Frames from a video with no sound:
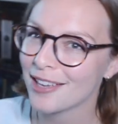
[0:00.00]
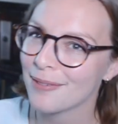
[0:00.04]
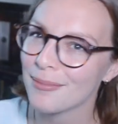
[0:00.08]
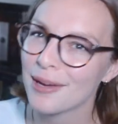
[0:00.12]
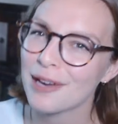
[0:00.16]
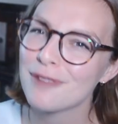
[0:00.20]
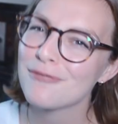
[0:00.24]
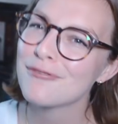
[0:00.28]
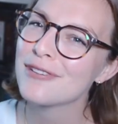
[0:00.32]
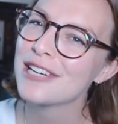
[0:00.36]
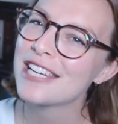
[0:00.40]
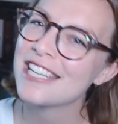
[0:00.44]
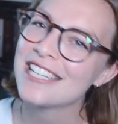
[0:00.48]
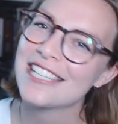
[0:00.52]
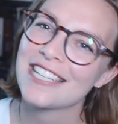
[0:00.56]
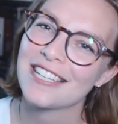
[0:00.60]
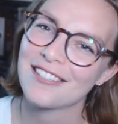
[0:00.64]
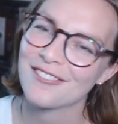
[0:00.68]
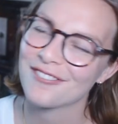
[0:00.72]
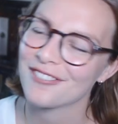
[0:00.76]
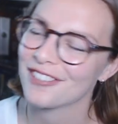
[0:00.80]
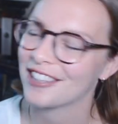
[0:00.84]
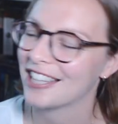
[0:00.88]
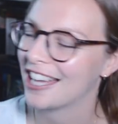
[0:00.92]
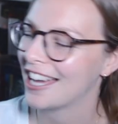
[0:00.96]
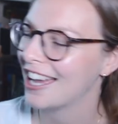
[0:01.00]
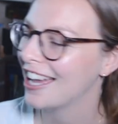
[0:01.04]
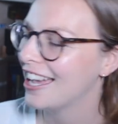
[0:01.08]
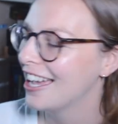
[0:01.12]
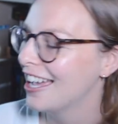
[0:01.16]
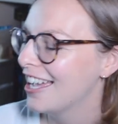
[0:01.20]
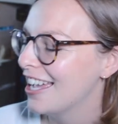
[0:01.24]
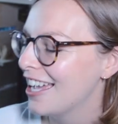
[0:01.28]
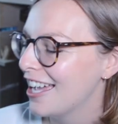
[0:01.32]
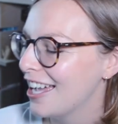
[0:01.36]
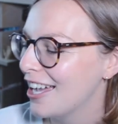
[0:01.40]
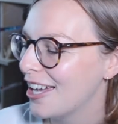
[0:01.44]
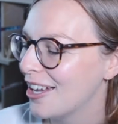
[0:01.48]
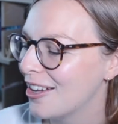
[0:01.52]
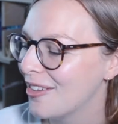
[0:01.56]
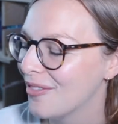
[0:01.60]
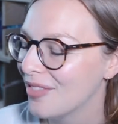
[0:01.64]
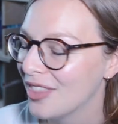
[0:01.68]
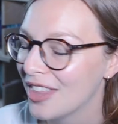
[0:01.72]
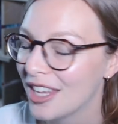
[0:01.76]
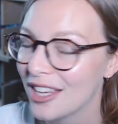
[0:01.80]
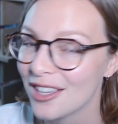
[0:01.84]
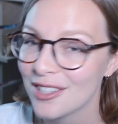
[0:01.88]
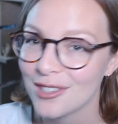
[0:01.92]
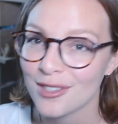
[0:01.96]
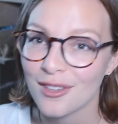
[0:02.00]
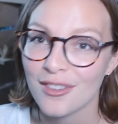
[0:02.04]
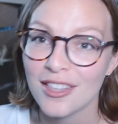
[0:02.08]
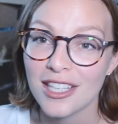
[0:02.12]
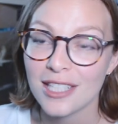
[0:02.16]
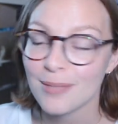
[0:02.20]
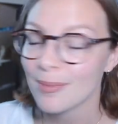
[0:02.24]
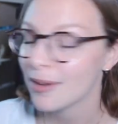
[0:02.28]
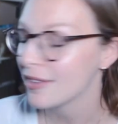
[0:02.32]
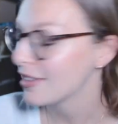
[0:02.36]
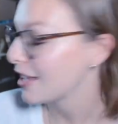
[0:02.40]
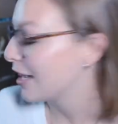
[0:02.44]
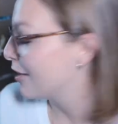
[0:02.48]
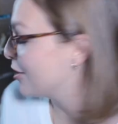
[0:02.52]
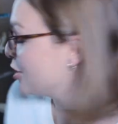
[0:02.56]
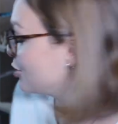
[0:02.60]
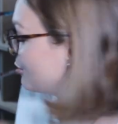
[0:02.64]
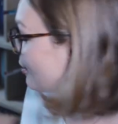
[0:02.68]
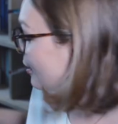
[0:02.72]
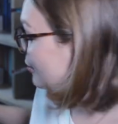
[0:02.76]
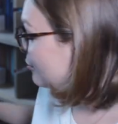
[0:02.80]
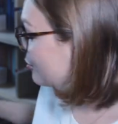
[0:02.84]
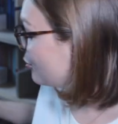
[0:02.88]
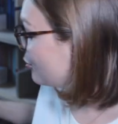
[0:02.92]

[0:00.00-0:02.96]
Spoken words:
and my reading for that. So this month I actually read